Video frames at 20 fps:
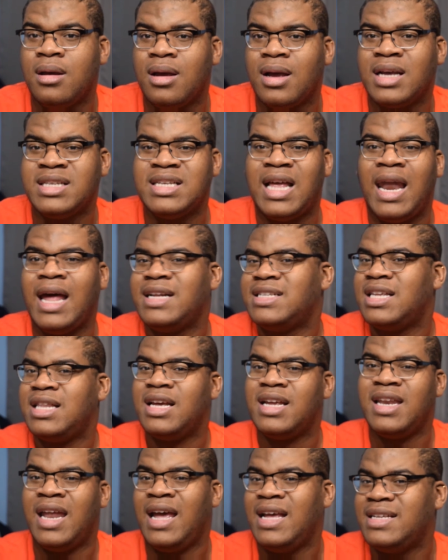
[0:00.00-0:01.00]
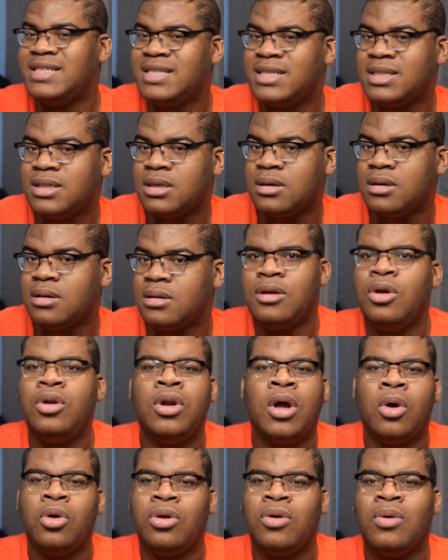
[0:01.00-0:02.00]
Because I like to look nice. You know